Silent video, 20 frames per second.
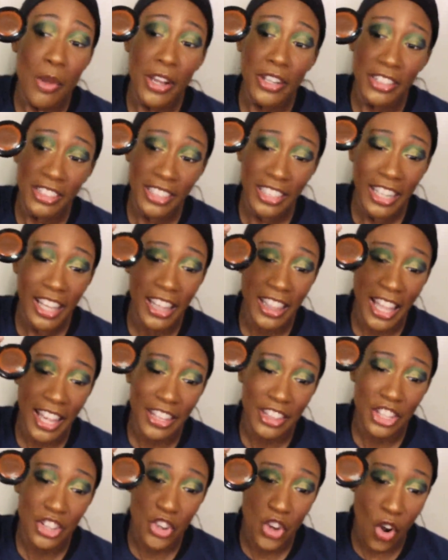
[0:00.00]
better than I
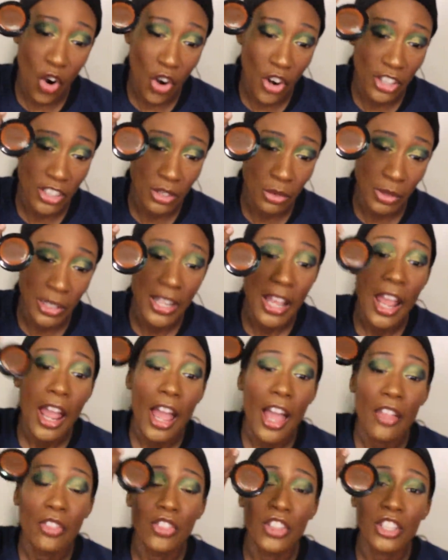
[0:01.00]
like the NARS one
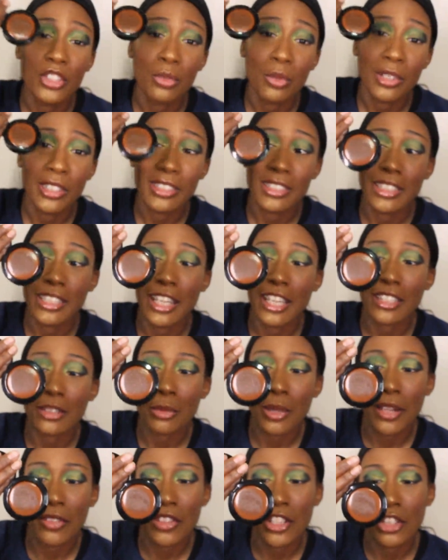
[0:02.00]
and this one is less
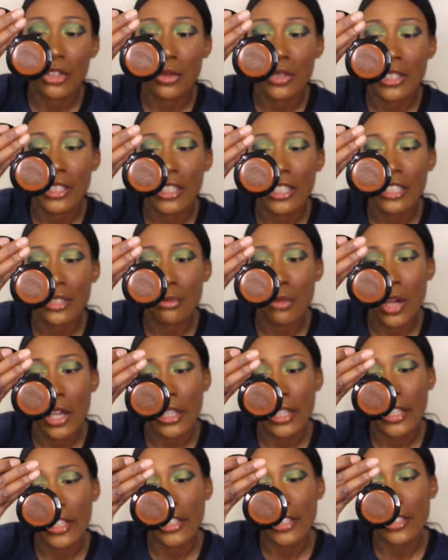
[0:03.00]
but I think you get less
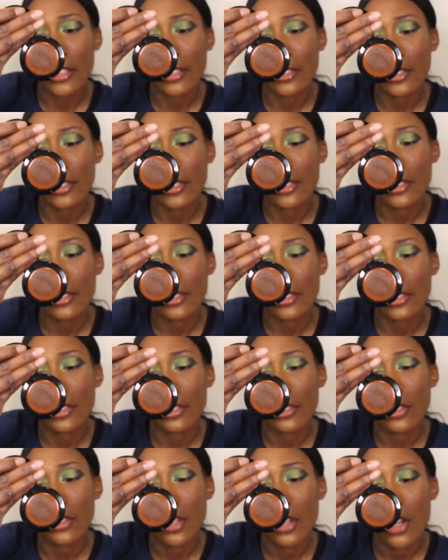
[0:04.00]
product in here let's see this
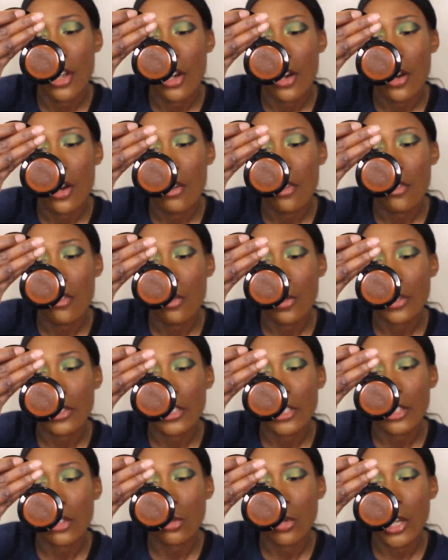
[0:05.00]
is
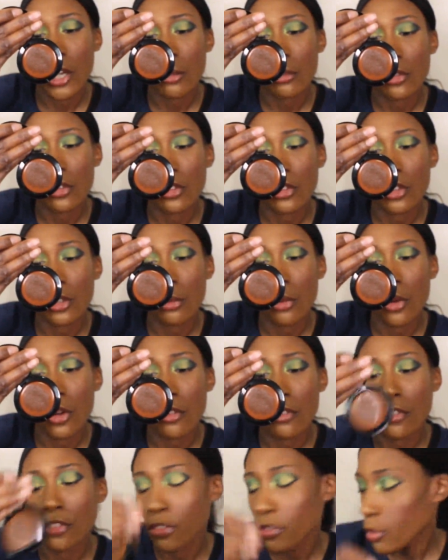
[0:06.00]
14 grams or
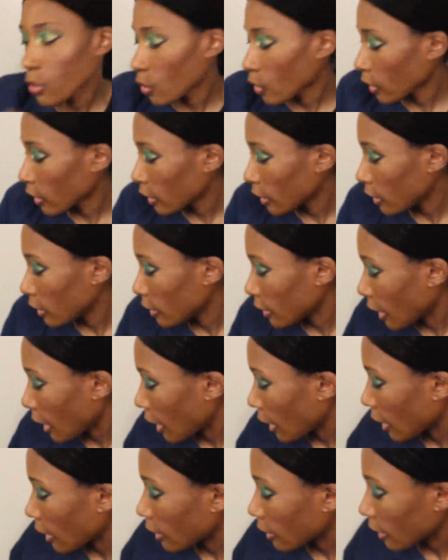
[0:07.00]
0.49
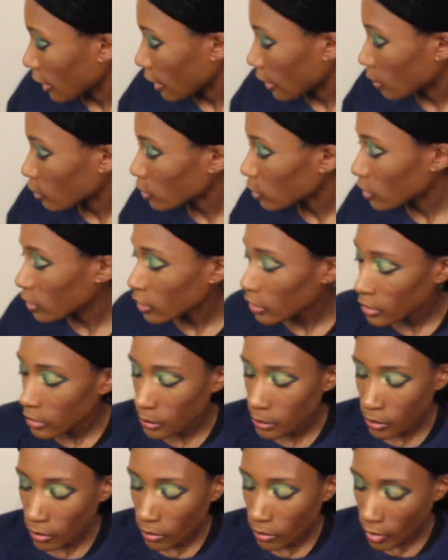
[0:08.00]
ounces
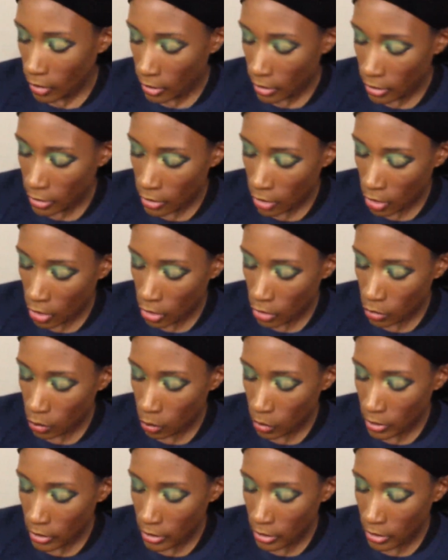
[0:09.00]
and the NARS
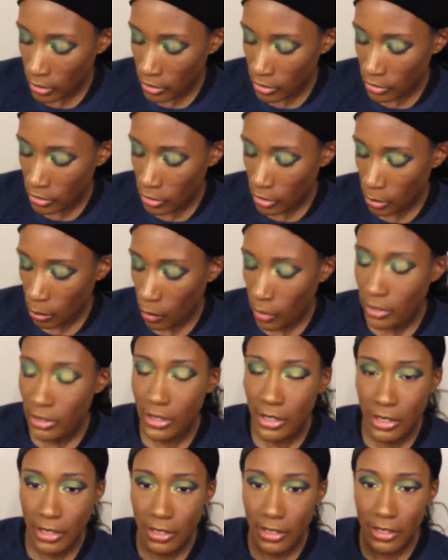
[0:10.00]
one is
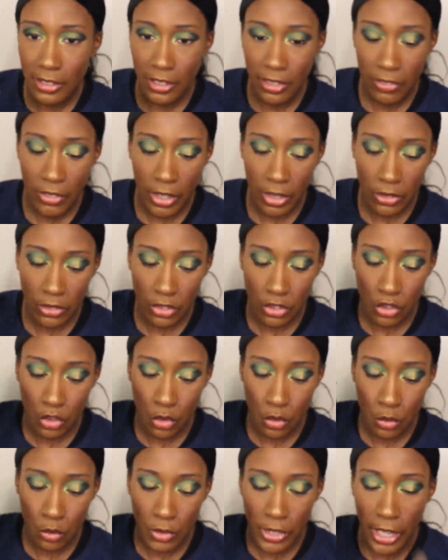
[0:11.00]
0.67 ounces so
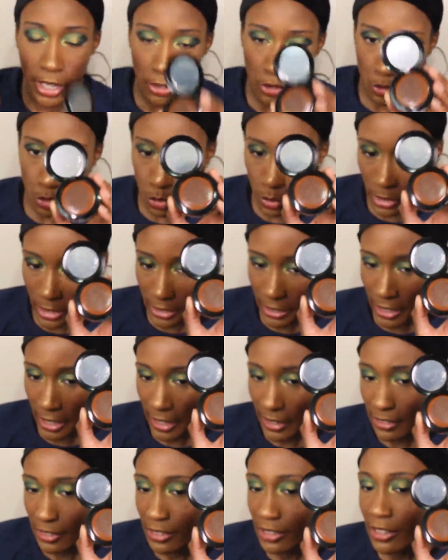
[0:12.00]
you, yeah you do get
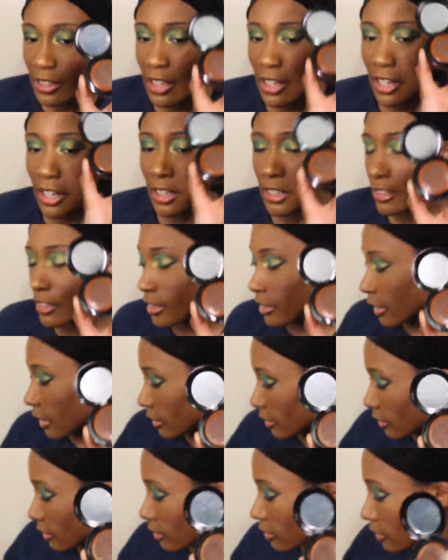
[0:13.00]
less in
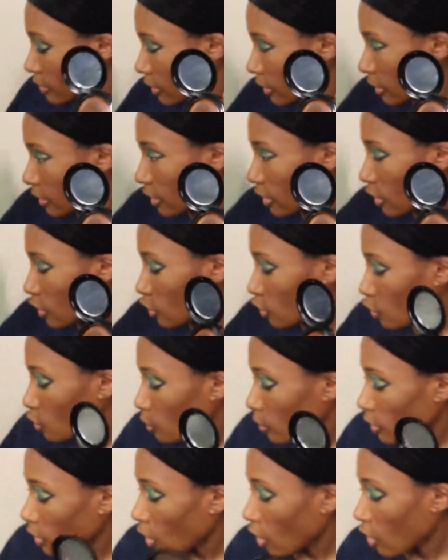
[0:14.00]
Danessa's than
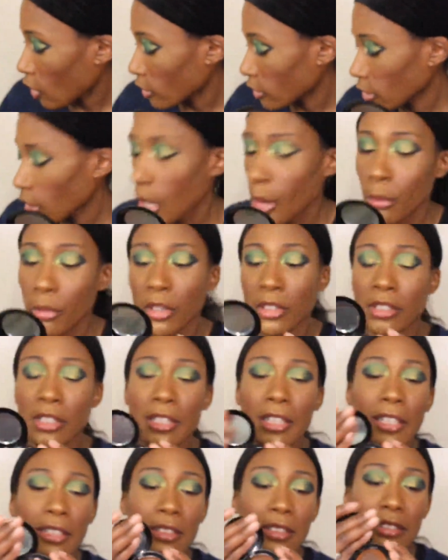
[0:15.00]
doing NARS but
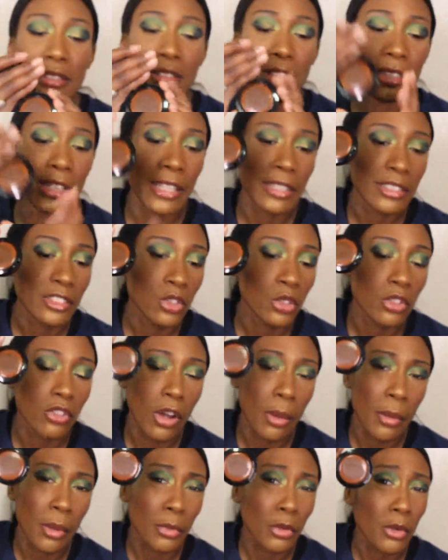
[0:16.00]
Danessa's is less too if
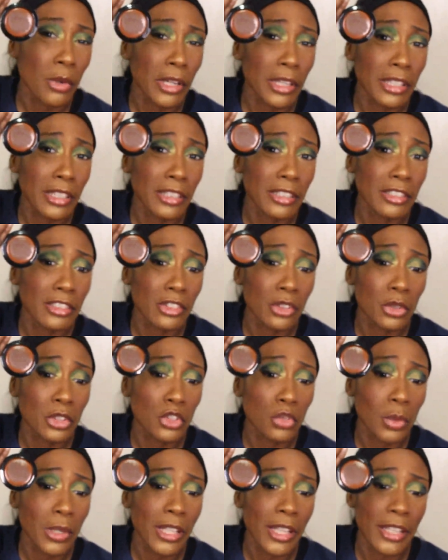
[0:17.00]
I remember correctly this is only
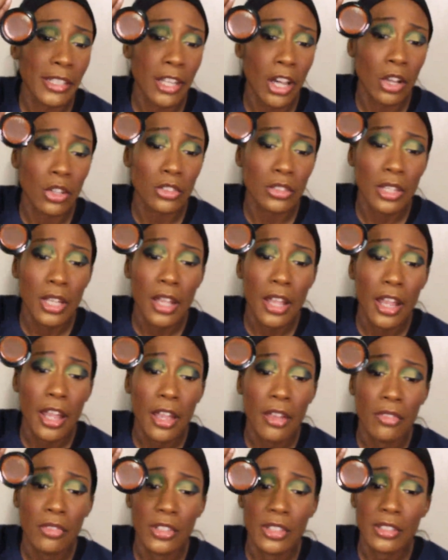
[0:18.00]
$28
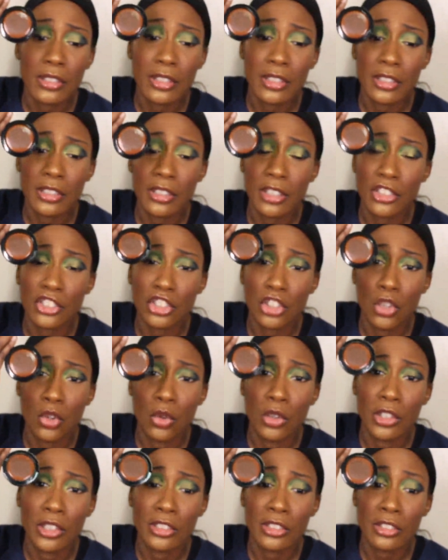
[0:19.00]
and this is such a
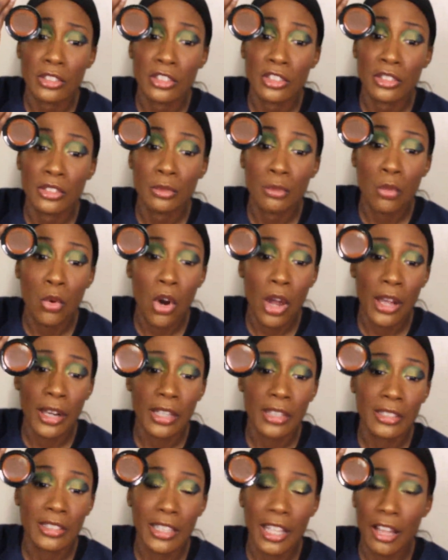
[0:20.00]
gorgeous
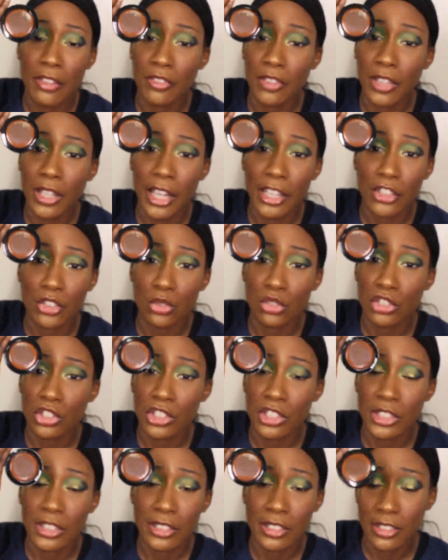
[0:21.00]
product till I feel like you
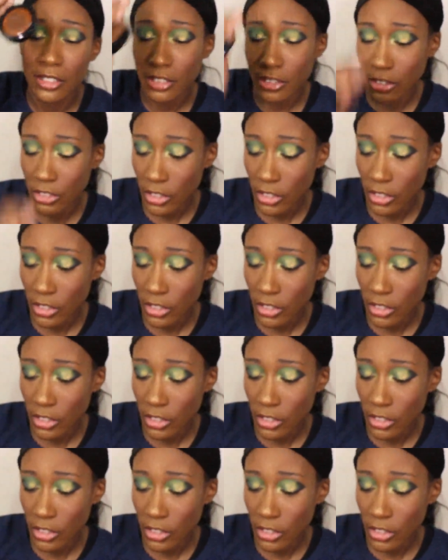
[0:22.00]
should just